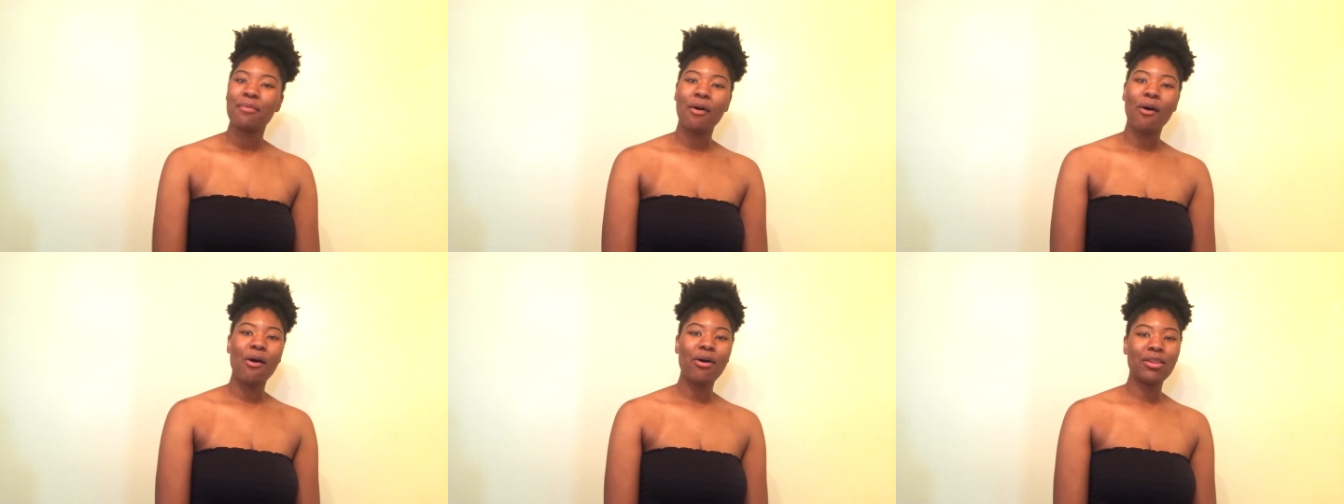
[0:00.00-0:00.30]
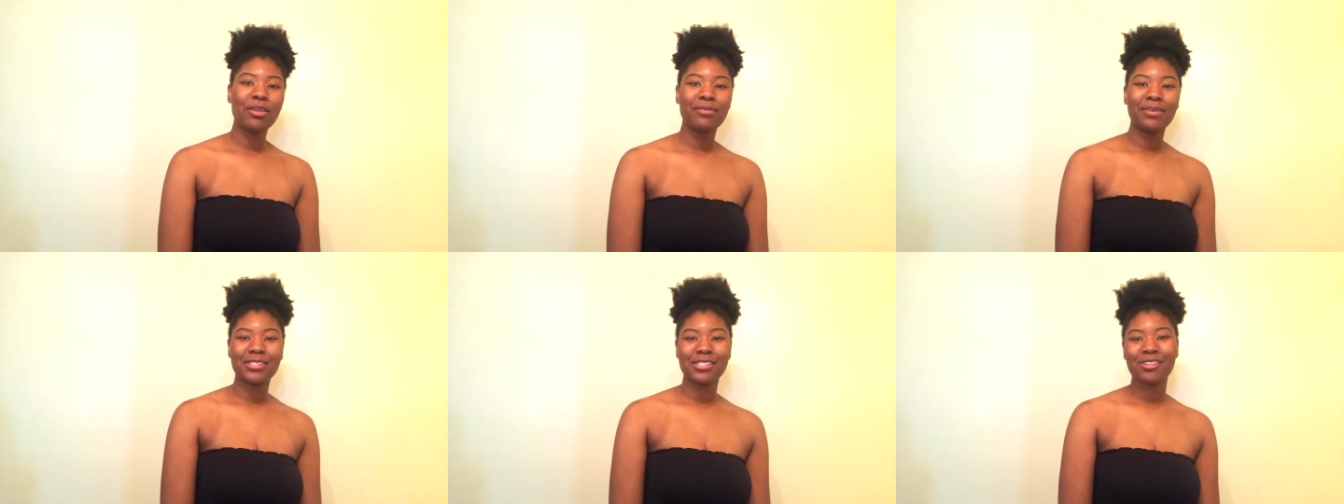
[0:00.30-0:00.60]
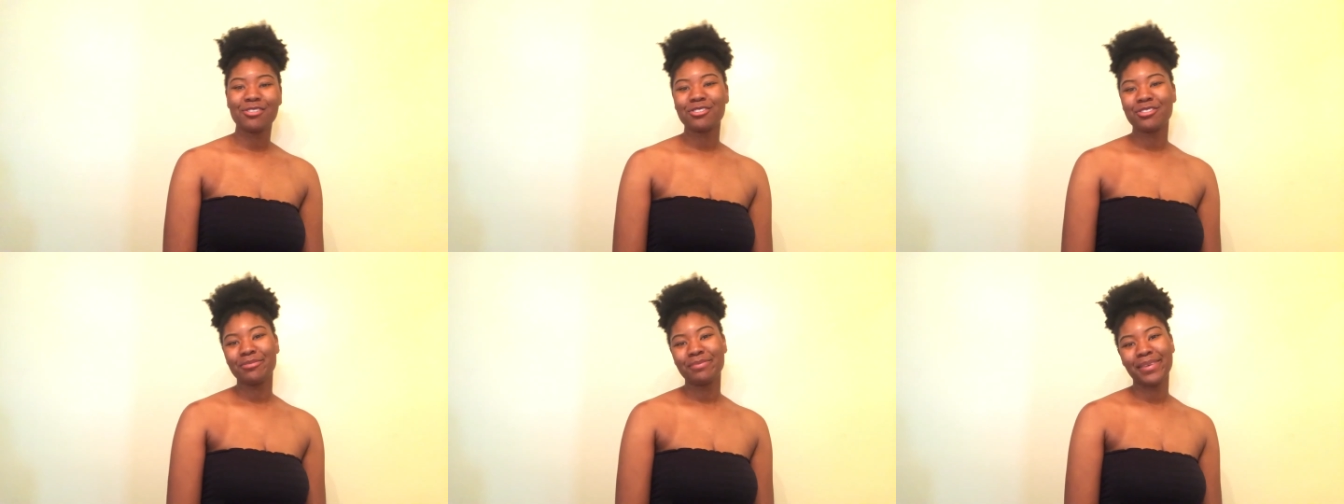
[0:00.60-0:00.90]
All of my
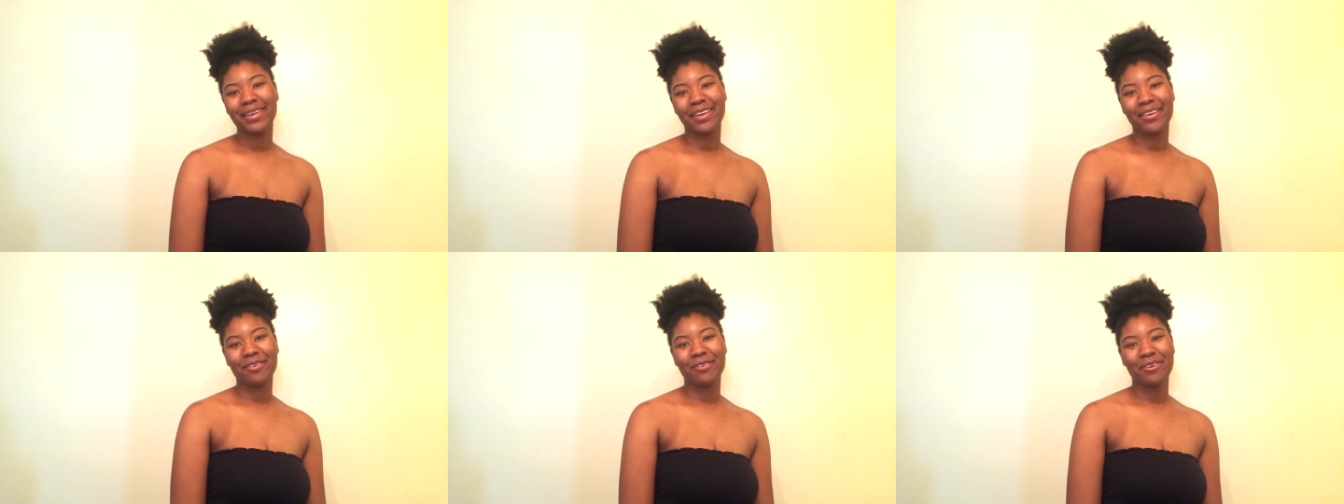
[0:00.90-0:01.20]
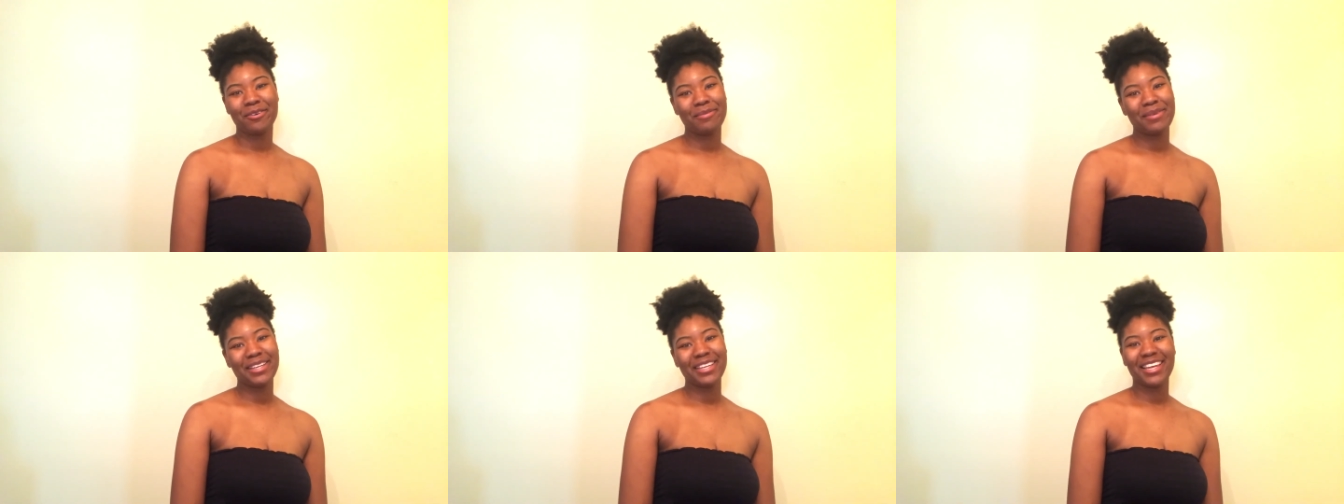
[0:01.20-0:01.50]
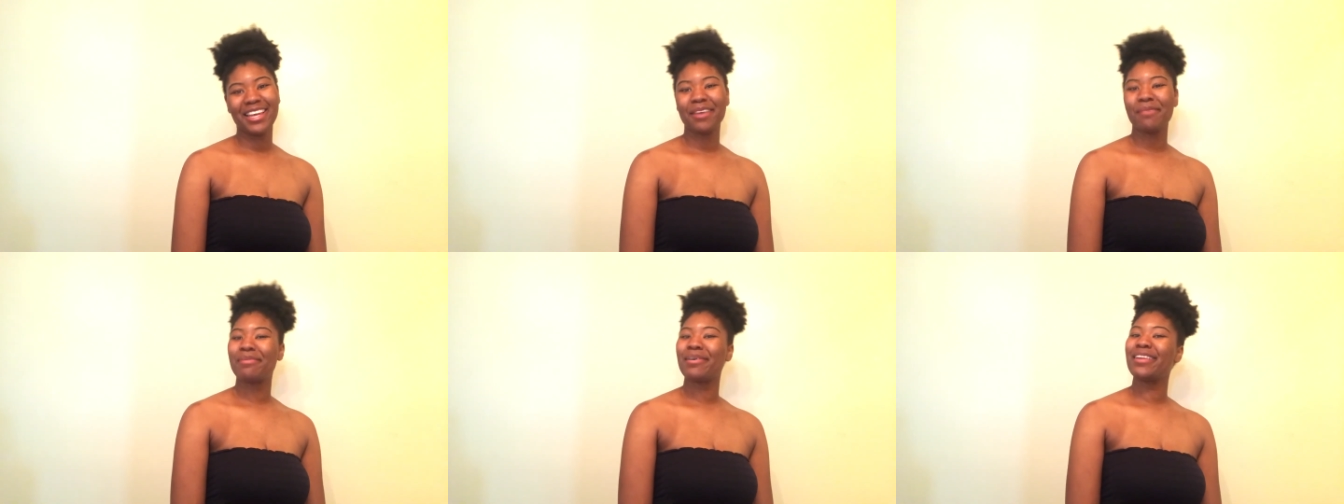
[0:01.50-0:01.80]
social media will be
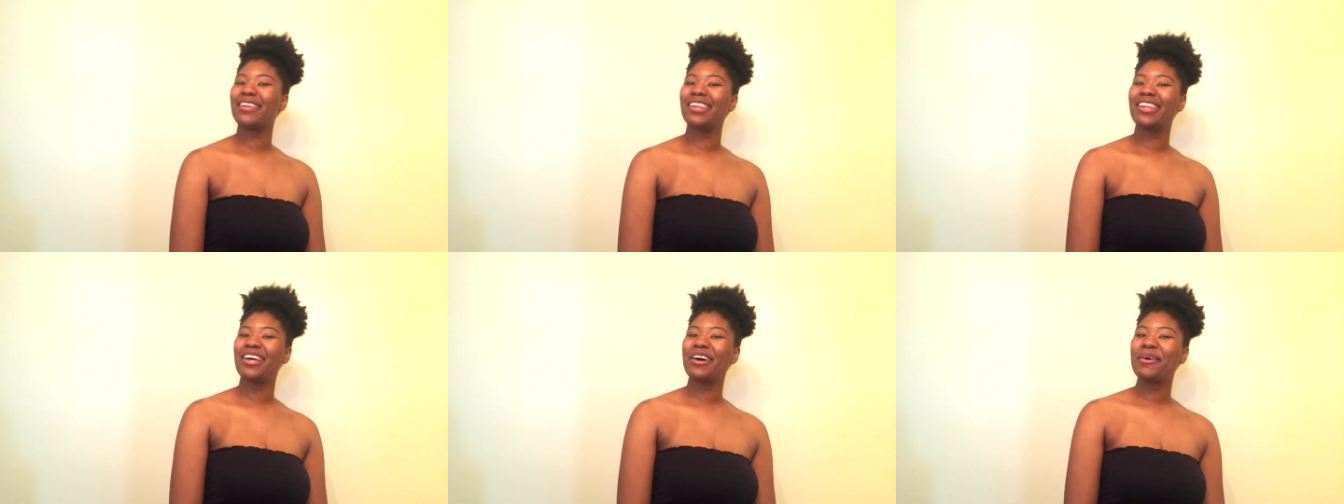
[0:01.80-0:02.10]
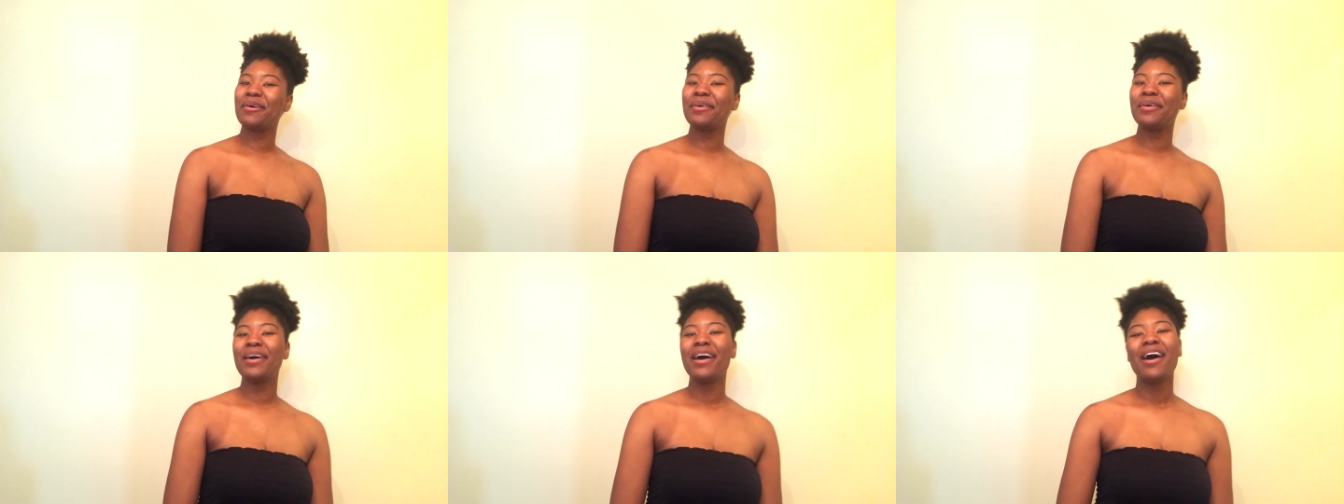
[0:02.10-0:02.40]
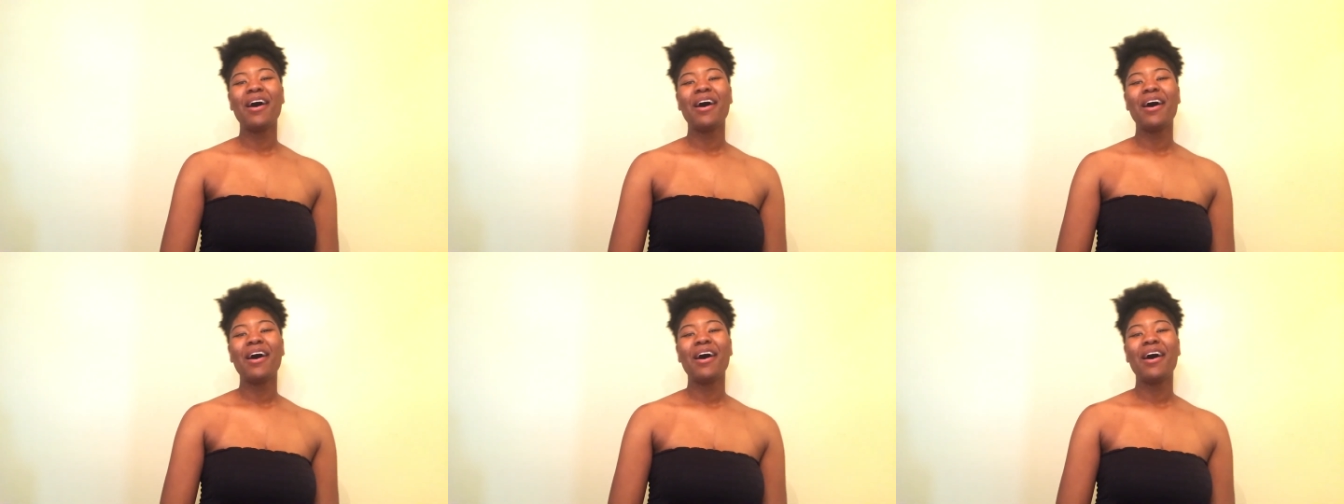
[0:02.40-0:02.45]
linked below.